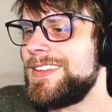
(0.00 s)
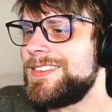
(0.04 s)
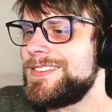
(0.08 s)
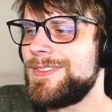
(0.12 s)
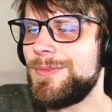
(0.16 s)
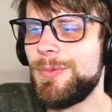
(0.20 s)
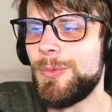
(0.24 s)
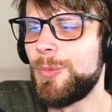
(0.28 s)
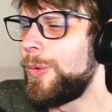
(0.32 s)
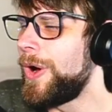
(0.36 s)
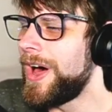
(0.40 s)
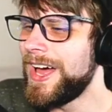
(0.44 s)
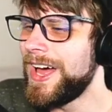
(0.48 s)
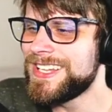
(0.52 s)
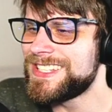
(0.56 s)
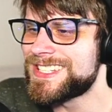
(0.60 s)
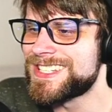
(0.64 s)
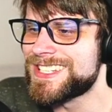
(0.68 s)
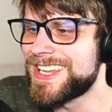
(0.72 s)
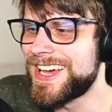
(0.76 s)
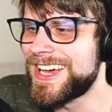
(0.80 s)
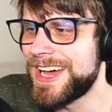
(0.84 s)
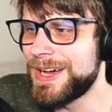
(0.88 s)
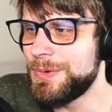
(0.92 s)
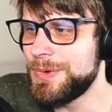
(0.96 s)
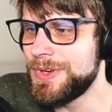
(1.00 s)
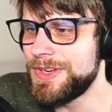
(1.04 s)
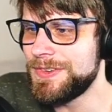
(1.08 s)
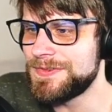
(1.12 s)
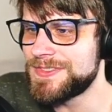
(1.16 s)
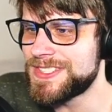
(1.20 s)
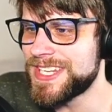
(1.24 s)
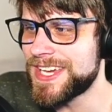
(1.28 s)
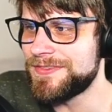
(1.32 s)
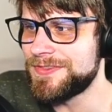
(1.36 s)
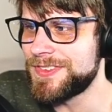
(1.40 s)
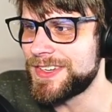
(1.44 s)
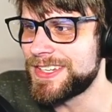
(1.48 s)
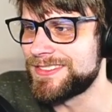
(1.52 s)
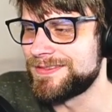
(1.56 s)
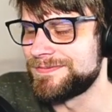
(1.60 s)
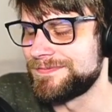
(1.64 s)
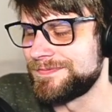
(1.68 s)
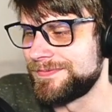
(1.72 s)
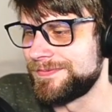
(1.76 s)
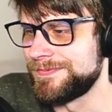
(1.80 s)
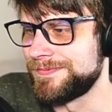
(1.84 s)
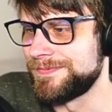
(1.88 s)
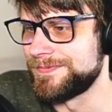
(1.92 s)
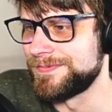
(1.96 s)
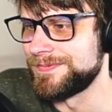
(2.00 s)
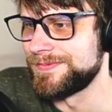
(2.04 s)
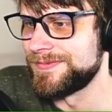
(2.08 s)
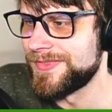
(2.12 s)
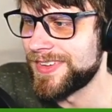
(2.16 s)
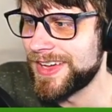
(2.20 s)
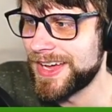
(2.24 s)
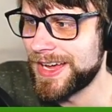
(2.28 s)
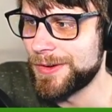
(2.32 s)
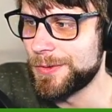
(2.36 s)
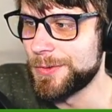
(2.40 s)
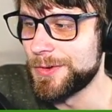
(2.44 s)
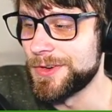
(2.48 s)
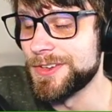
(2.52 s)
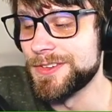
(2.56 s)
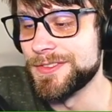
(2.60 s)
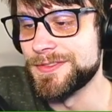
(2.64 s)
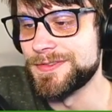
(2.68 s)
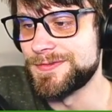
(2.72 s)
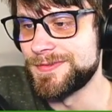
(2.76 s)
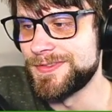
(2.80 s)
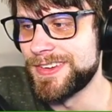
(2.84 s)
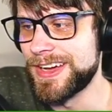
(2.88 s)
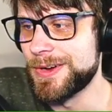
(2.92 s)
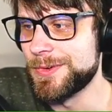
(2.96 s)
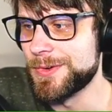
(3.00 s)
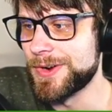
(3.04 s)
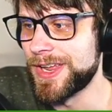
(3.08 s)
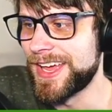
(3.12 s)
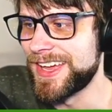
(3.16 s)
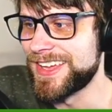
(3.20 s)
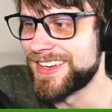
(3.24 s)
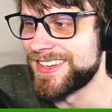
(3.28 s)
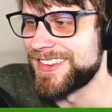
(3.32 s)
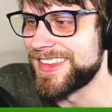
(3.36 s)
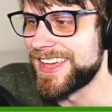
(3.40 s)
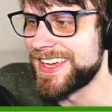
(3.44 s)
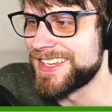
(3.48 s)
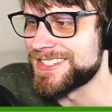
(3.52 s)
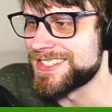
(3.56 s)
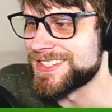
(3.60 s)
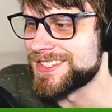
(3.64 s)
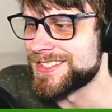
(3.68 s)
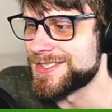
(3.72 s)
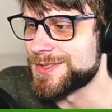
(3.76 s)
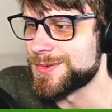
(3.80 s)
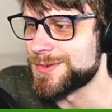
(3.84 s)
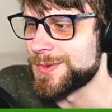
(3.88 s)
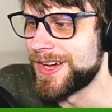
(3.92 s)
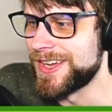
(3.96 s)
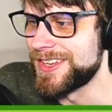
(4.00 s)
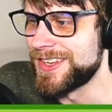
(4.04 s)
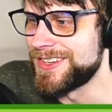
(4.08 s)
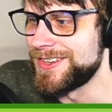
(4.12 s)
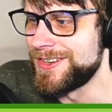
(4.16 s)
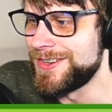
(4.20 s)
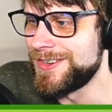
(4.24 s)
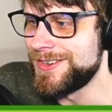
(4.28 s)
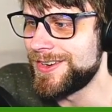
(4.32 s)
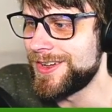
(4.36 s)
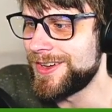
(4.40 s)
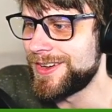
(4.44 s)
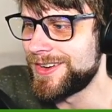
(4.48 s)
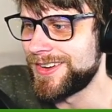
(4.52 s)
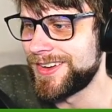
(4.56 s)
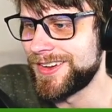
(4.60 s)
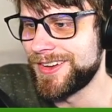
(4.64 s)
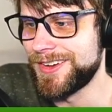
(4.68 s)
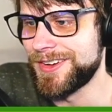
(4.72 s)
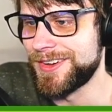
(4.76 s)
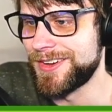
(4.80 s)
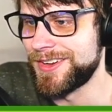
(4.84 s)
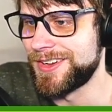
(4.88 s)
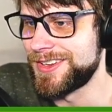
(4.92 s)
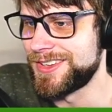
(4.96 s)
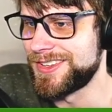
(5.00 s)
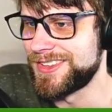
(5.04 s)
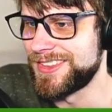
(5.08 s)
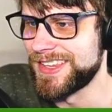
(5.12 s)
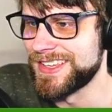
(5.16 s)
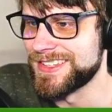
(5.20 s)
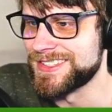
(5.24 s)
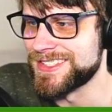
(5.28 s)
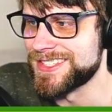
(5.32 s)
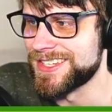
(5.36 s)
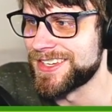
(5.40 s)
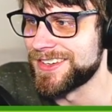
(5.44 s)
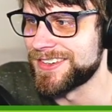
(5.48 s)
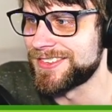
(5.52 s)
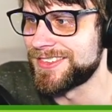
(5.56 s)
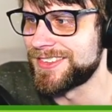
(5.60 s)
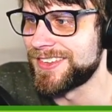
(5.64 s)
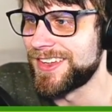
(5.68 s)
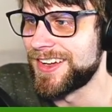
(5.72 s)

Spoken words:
What? I would have definitely, I would have added that to the squad. No, oh, that sucks. All